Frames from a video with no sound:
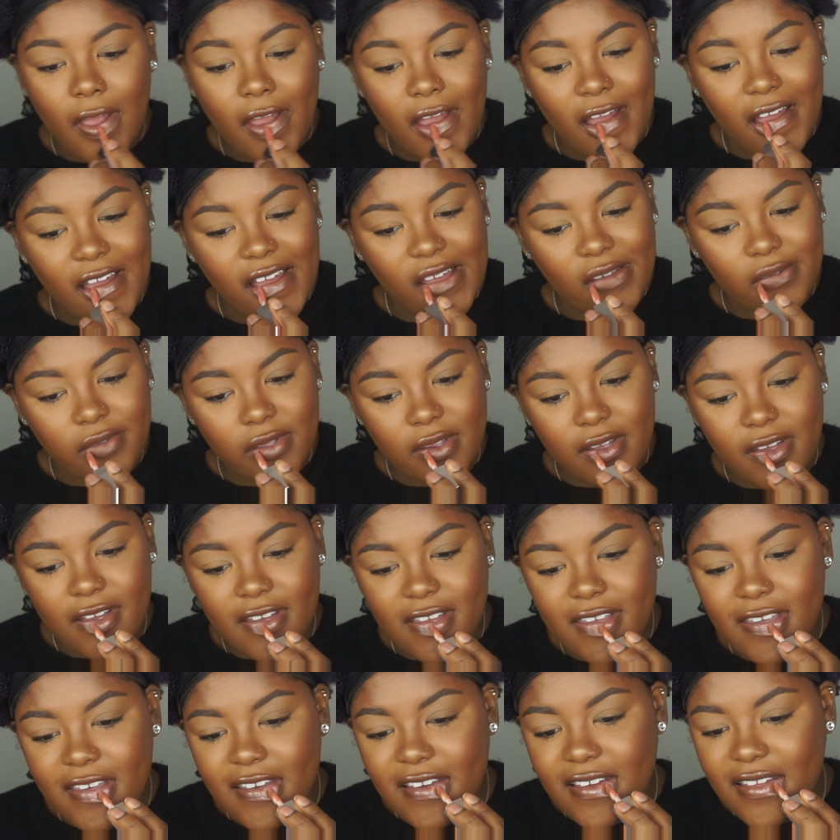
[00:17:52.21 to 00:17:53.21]
I have
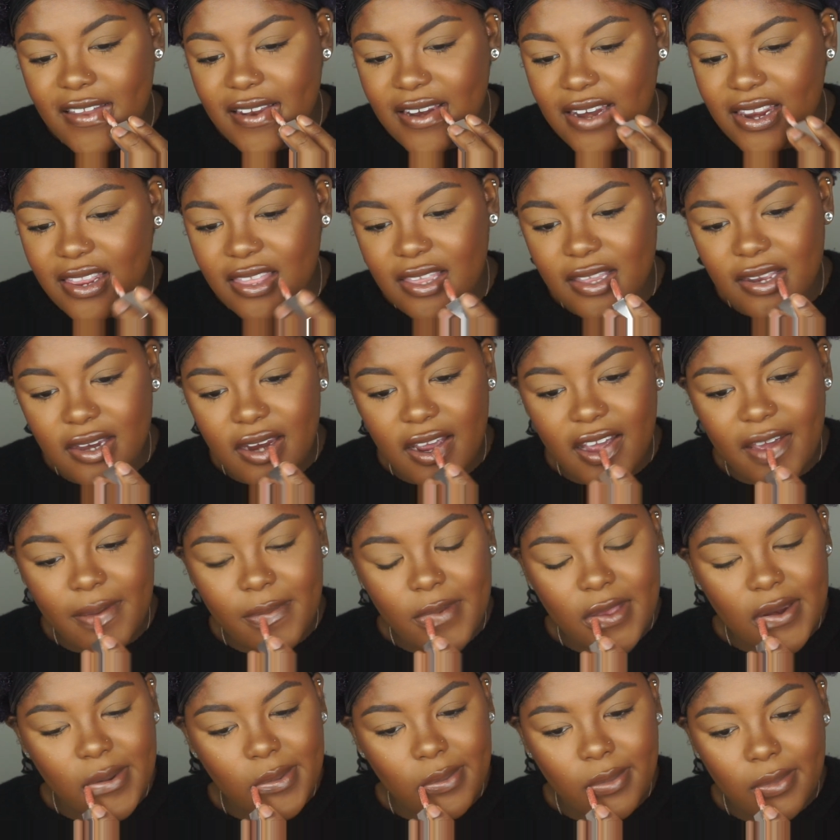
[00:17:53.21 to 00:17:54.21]
not gotten the
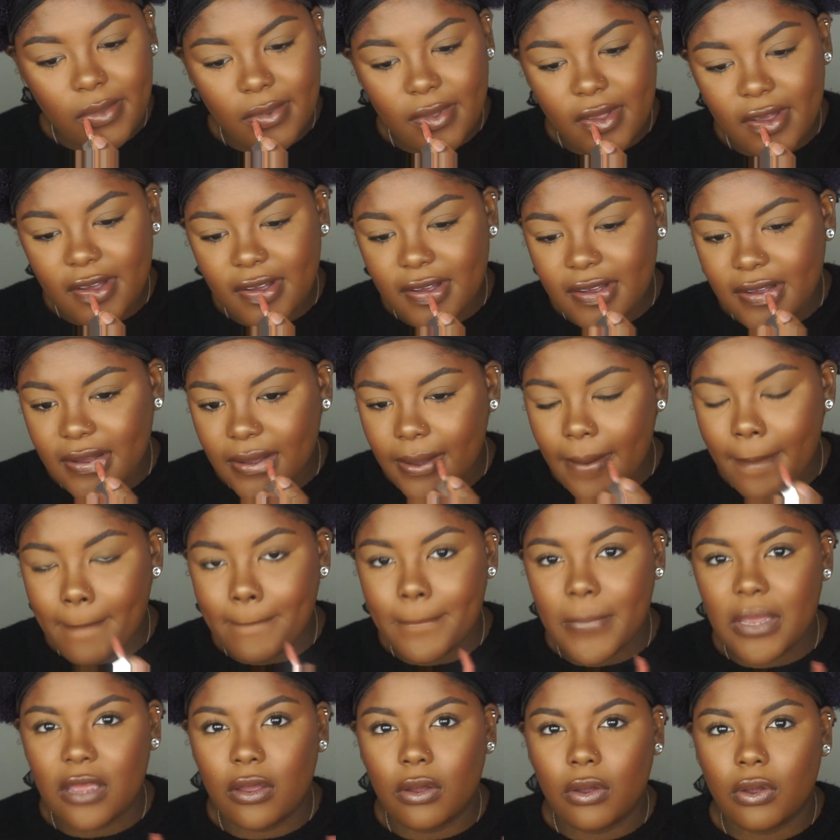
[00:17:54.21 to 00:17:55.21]
Diamond
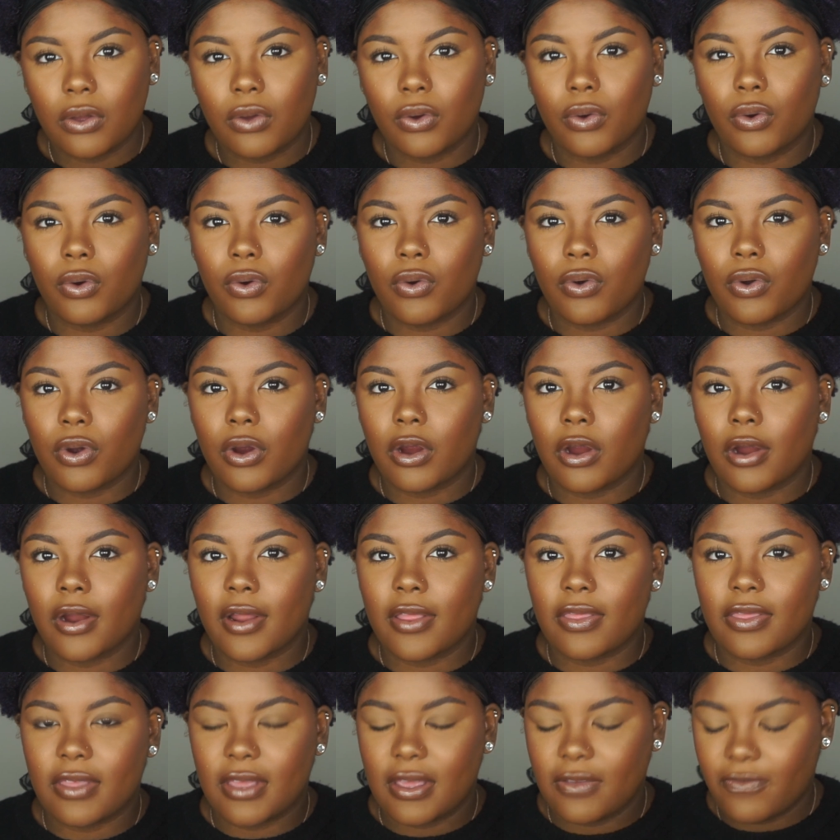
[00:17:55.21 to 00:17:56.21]
Milk or
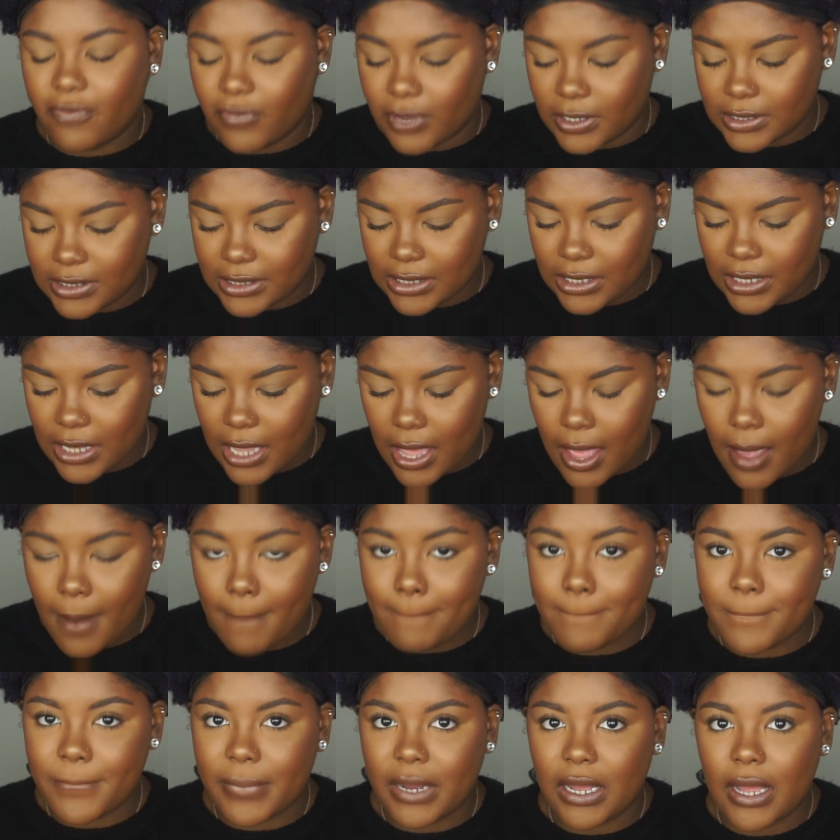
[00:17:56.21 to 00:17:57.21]
the Fussy
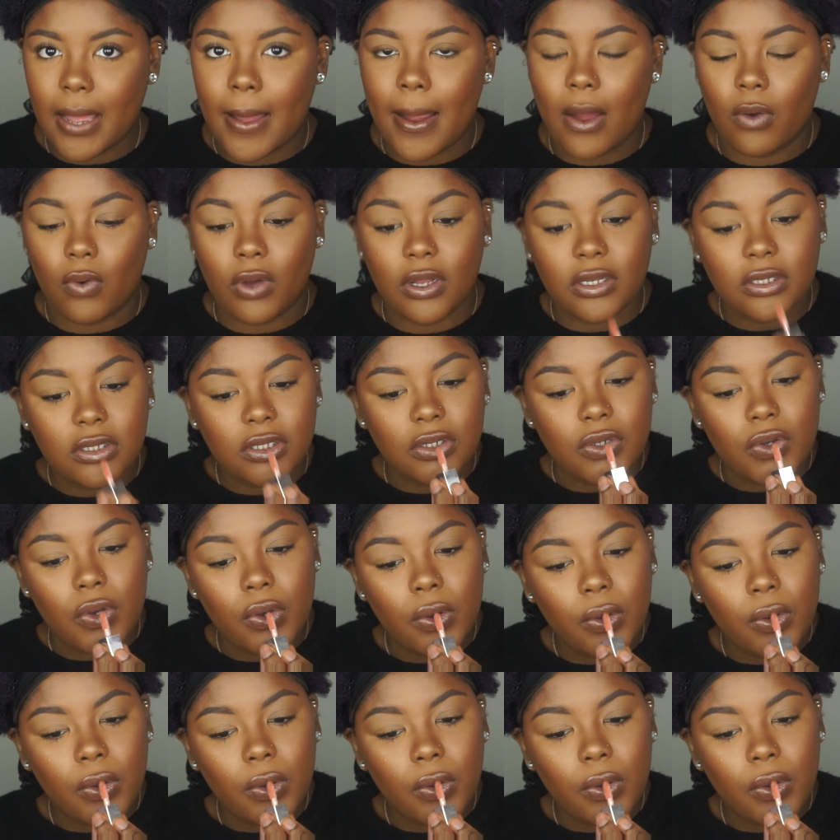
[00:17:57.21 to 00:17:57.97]
yet, but I want to.